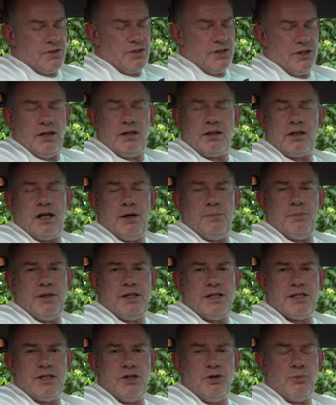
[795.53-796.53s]
Certain
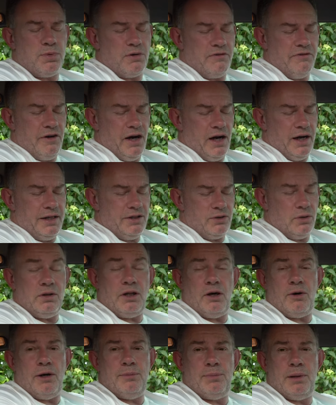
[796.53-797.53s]
companies still provide,
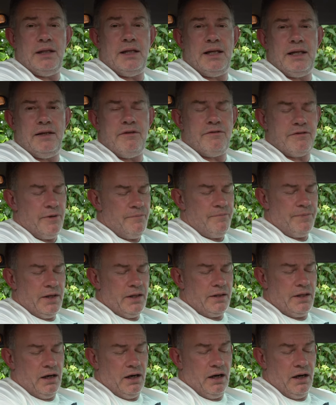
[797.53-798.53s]
although I believe
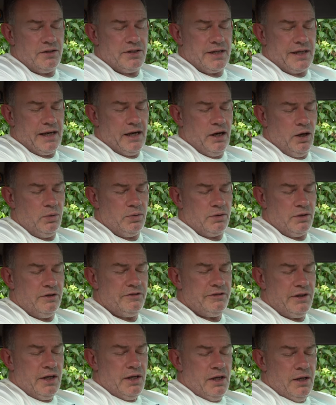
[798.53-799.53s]
they're hard to get hold
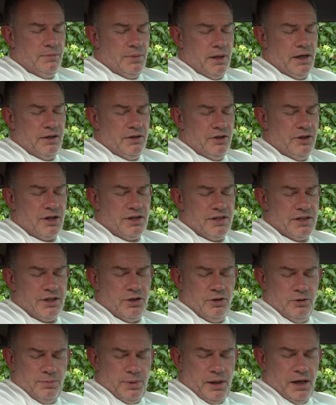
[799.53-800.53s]
of, but you can
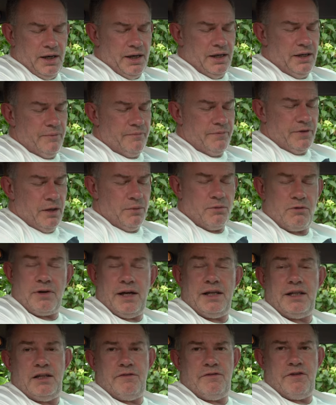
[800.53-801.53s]
still buy
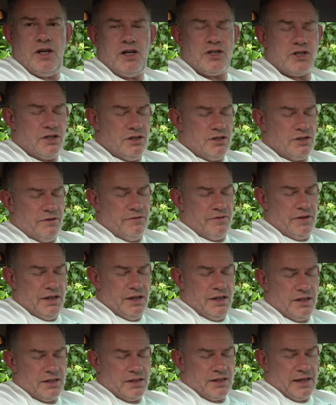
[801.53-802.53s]
upgraded versions of
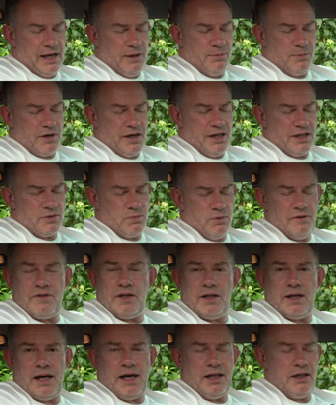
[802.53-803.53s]
these handbrakes with
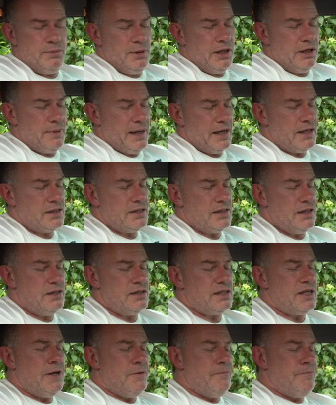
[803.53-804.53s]
the aluminium
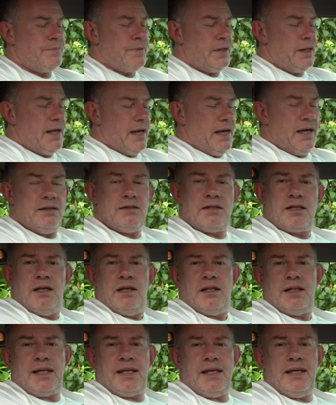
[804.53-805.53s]
accents and
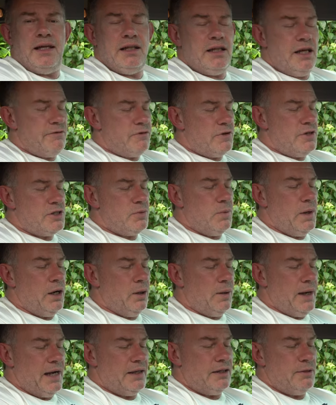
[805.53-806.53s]
the gear lever as
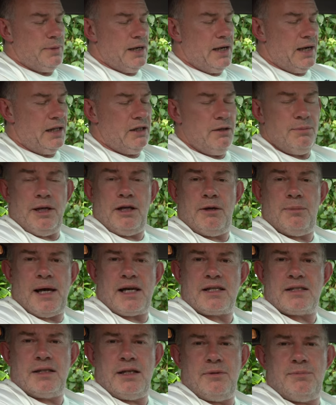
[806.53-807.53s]
well had an aluminium
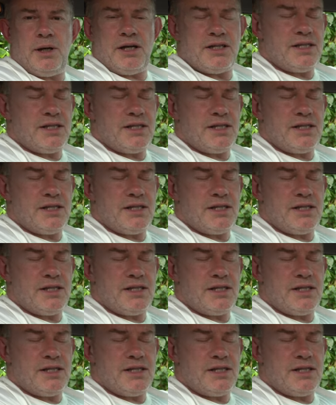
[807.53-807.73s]
accent by